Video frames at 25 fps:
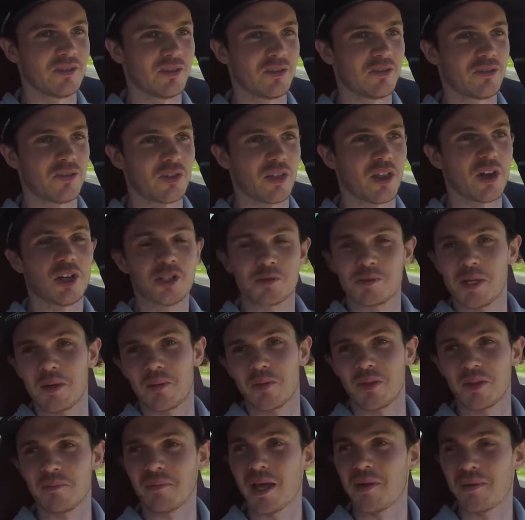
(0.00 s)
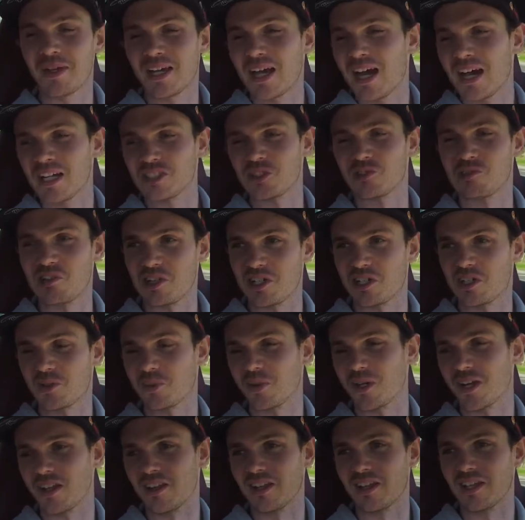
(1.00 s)
for those people that maybe can't stretch to
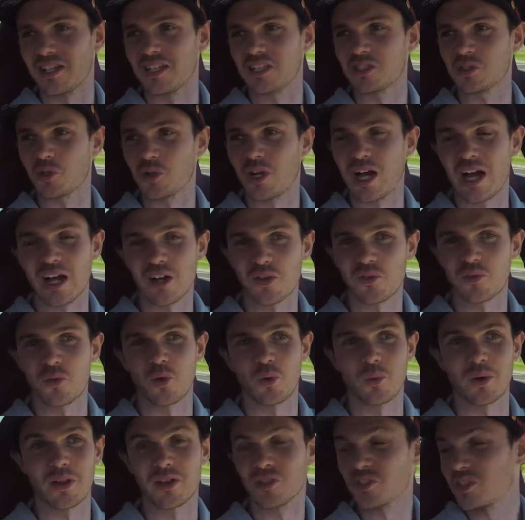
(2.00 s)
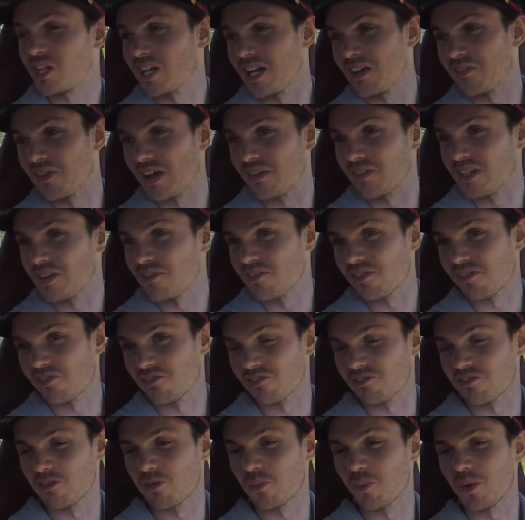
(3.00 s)
one of these or can't afford one, those have never even
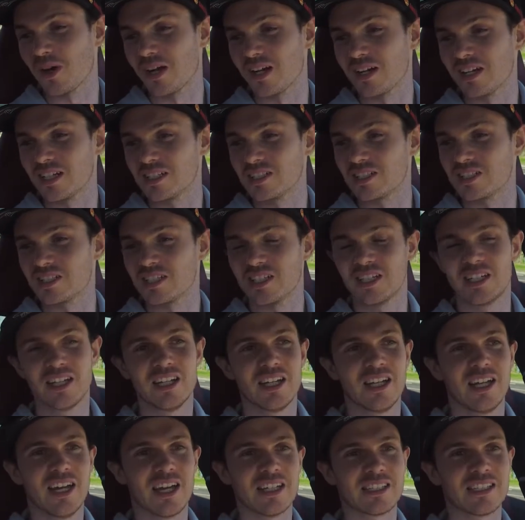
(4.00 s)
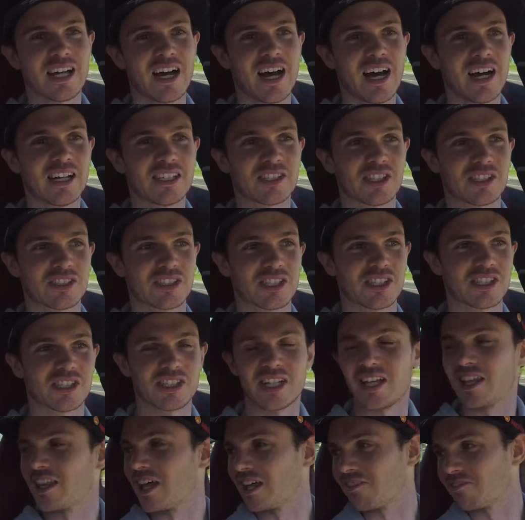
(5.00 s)
driven one, it's hard to just
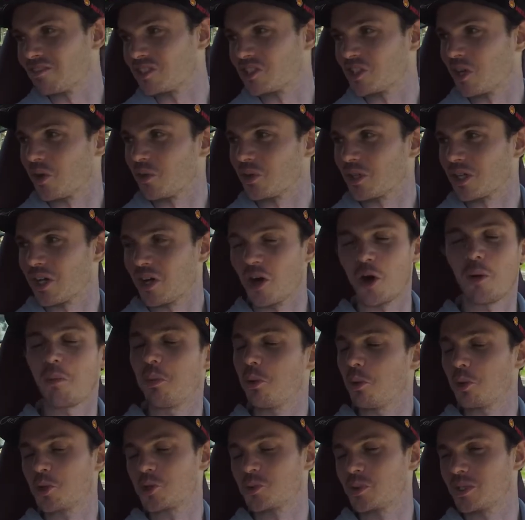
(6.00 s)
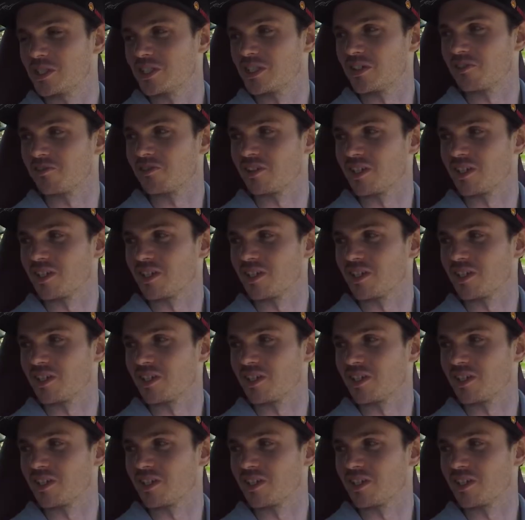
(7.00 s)
see that result and go, oh, Porsche wins every